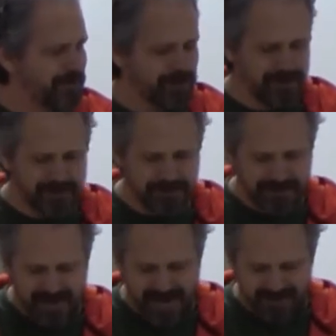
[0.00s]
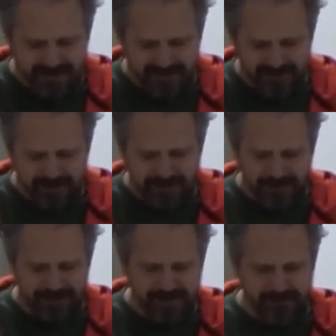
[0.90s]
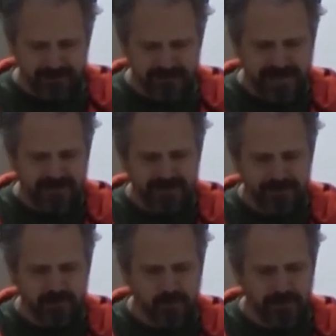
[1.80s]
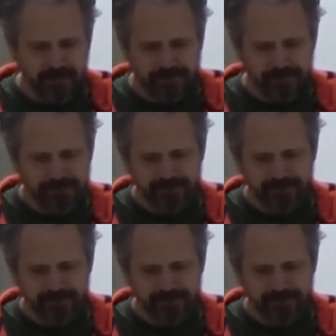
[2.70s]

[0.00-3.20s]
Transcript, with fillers: So let's look at Acts, This would be pretty interesting. Acts chapter 12.